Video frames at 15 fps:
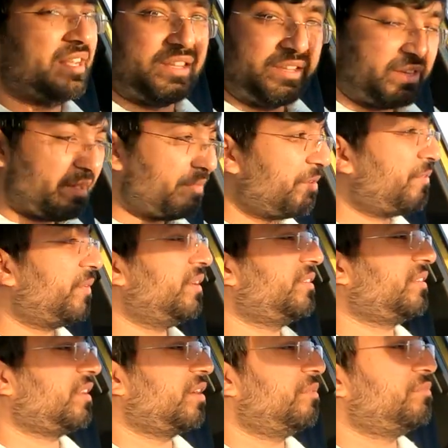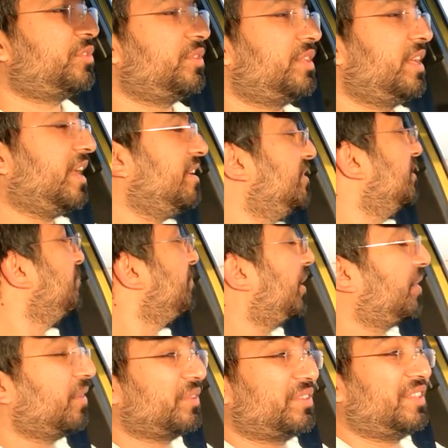let me first come to the engine,
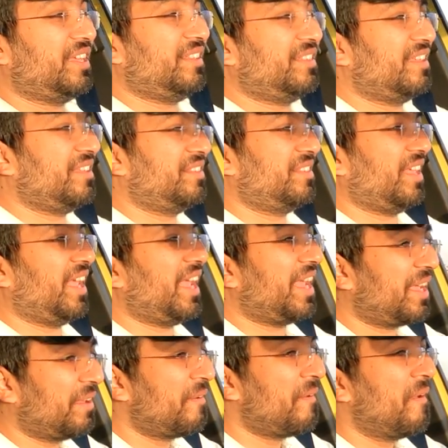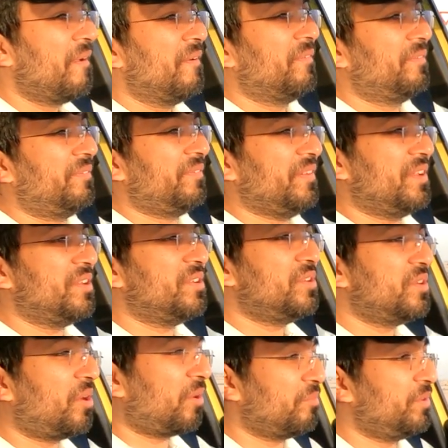because this is a
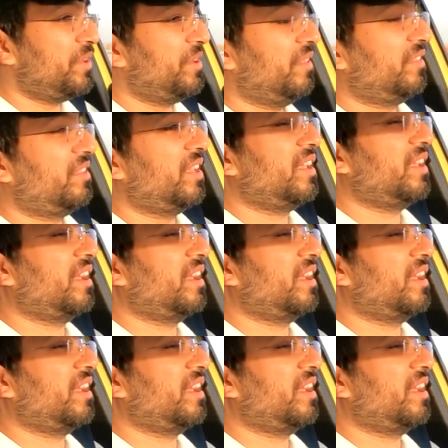phenomenal thing.